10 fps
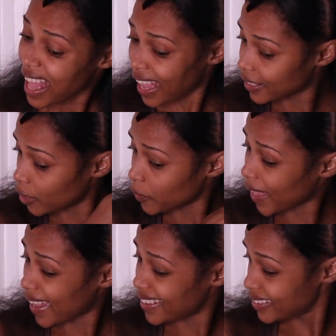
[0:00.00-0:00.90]
I know
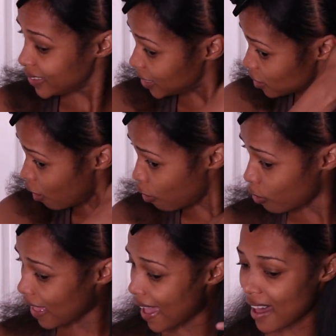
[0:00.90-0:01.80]
that this
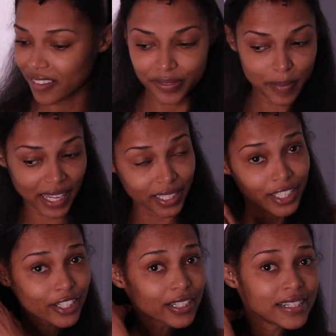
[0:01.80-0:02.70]
whole half back
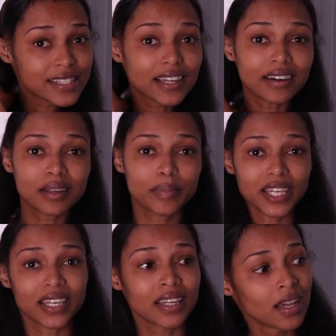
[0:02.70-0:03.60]
here is gonna
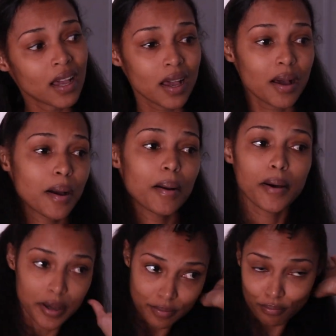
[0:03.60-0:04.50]
be
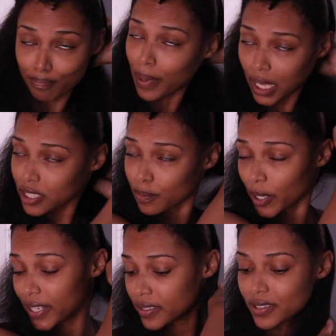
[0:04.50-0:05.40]
box
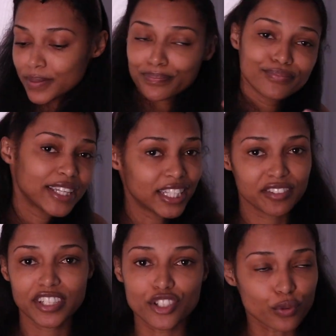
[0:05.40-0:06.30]
braids,
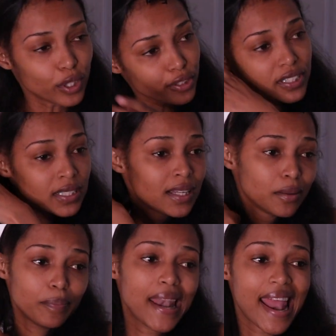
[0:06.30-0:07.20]
individuals,
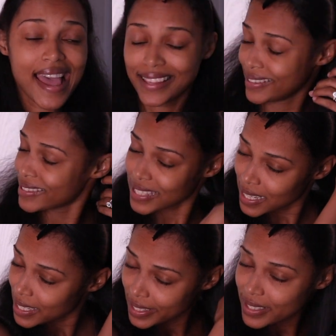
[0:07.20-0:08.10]
plaits,
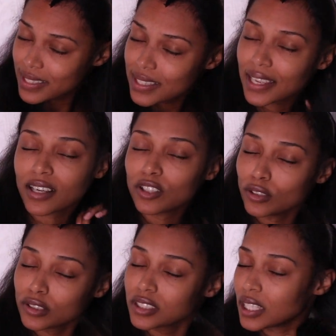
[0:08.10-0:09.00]

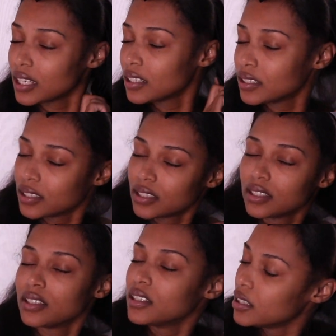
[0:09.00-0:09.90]
singles,
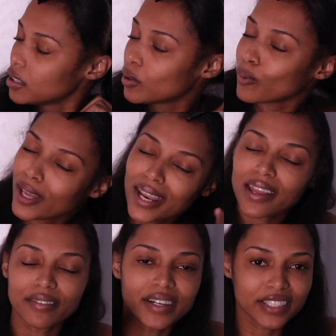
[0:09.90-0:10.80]

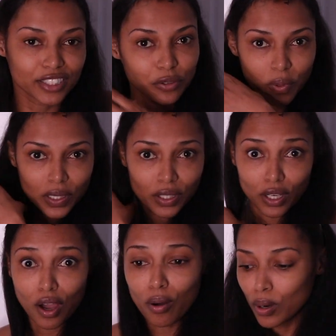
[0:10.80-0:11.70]
whatever you wanna
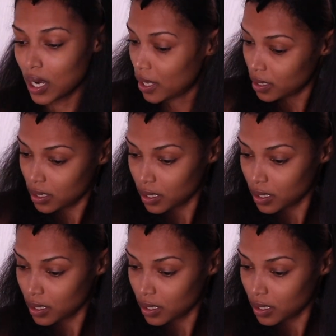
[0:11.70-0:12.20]
call it,